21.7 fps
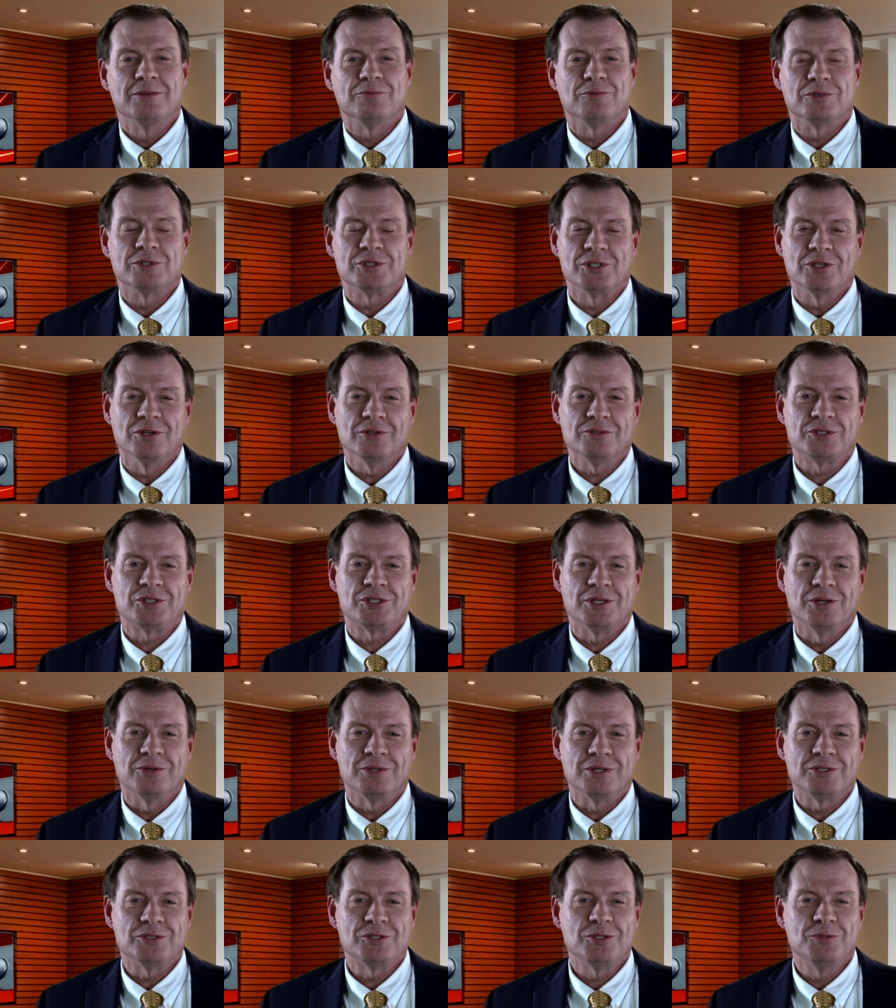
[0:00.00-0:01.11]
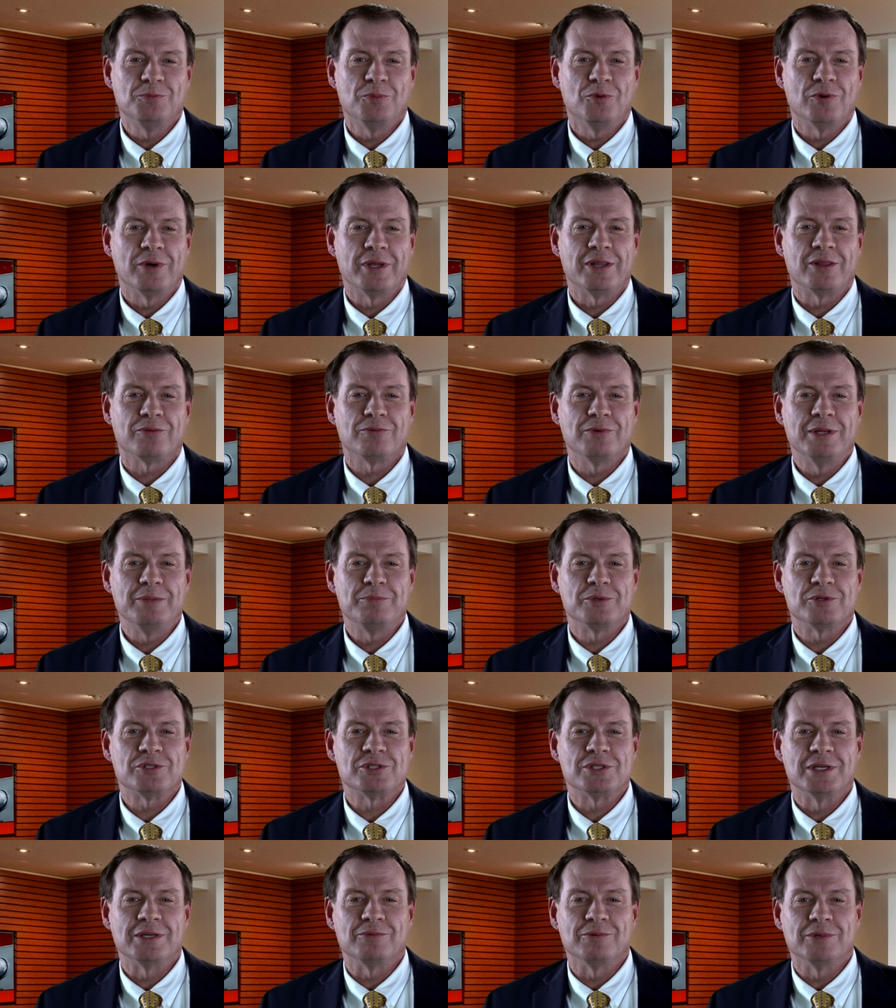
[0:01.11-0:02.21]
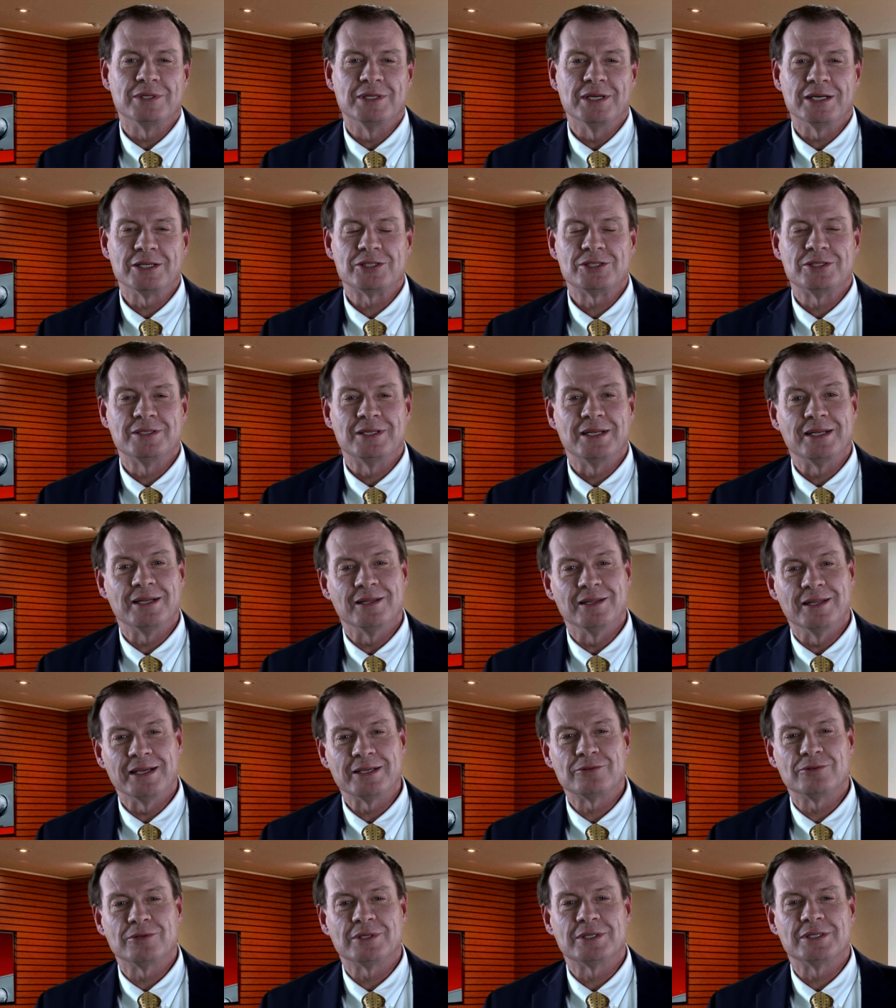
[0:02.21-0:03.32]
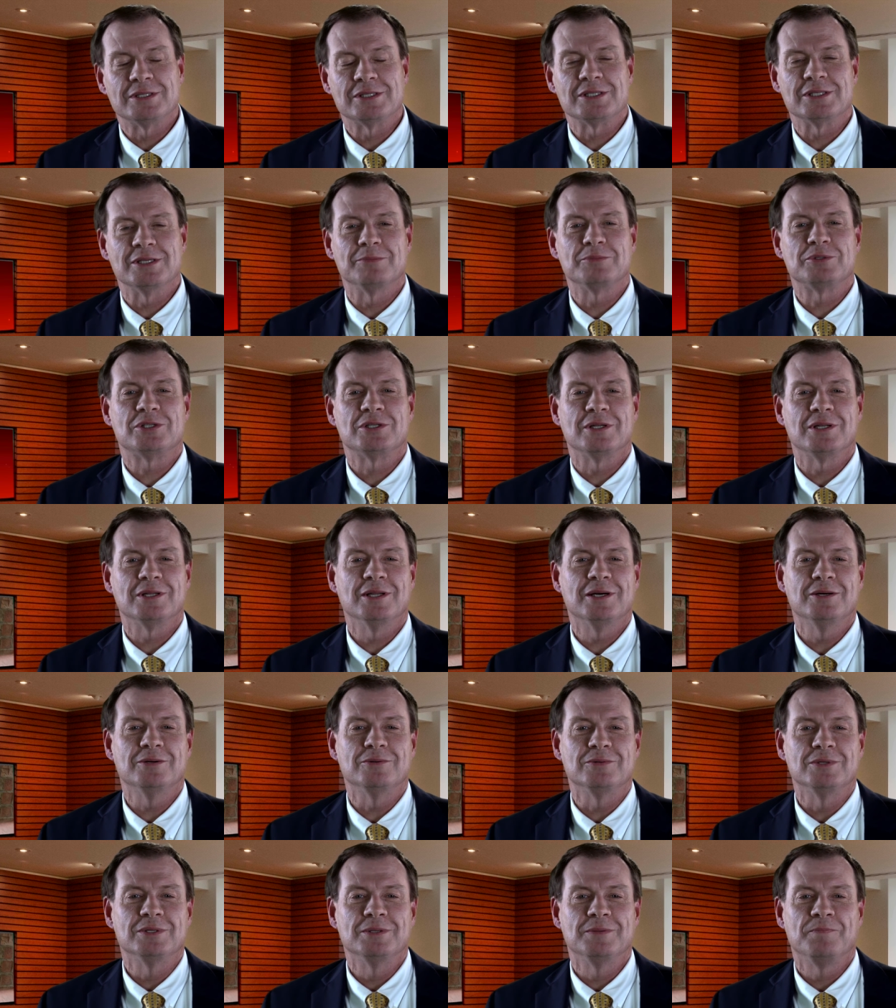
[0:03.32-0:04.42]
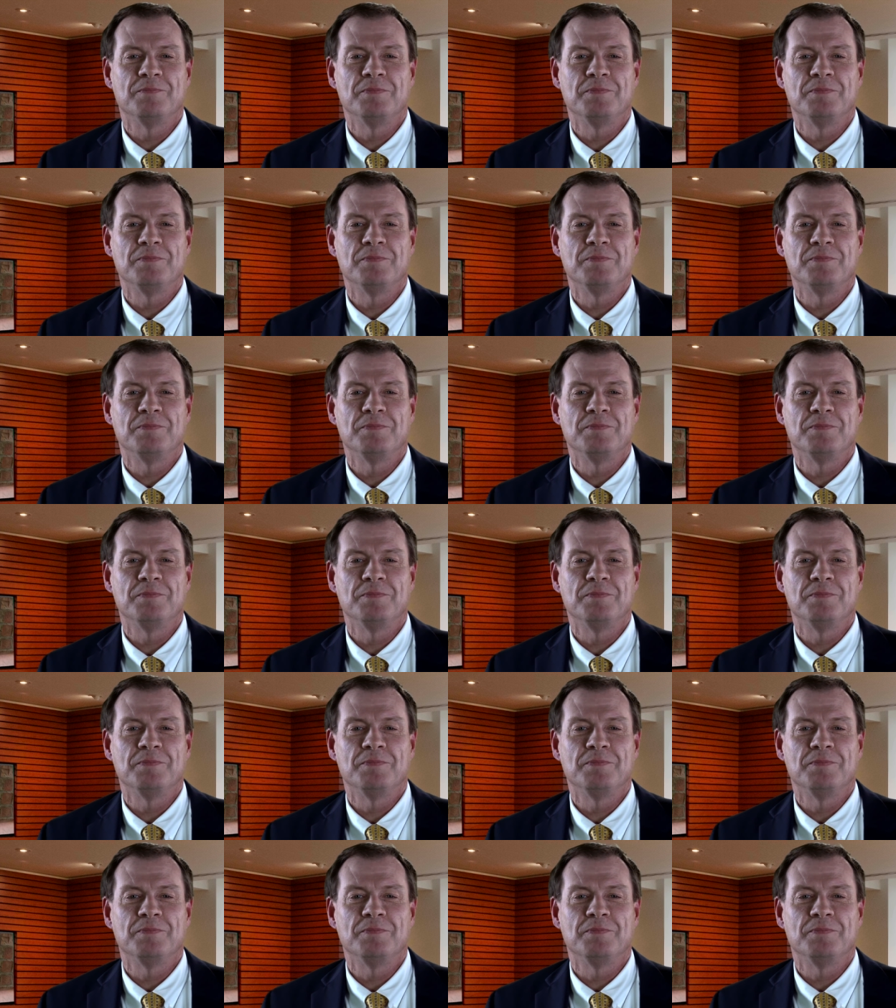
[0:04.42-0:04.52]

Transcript: Results showed a 2.3% reduction in electric consumption alone.